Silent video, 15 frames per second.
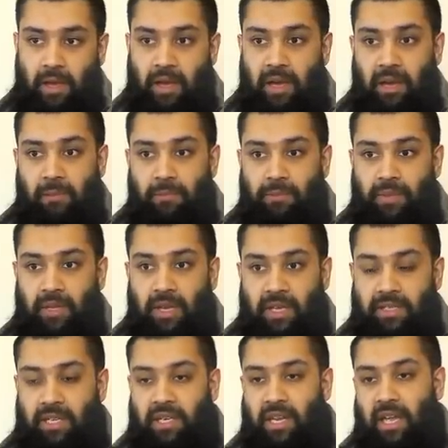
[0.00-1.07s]
um,
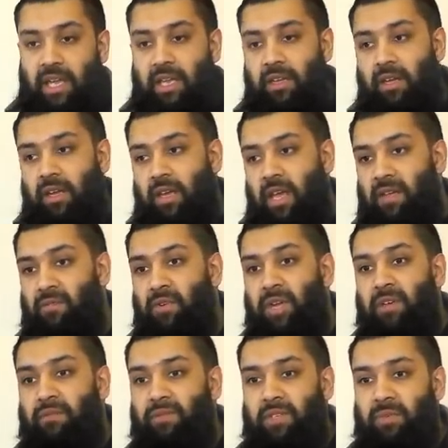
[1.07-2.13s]
is it a, a,
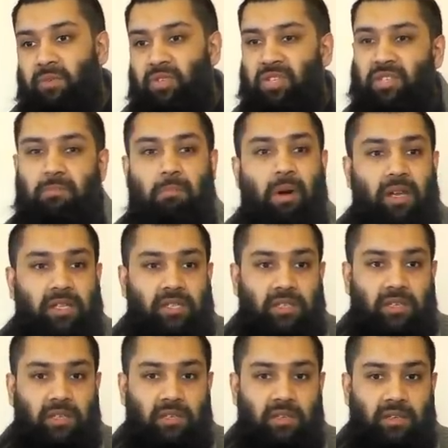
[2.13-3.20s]
forgiveness which is a
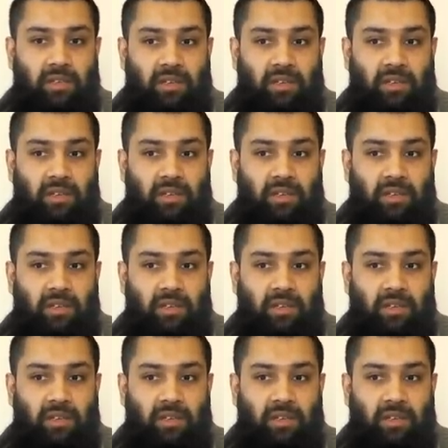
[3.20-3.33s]
must?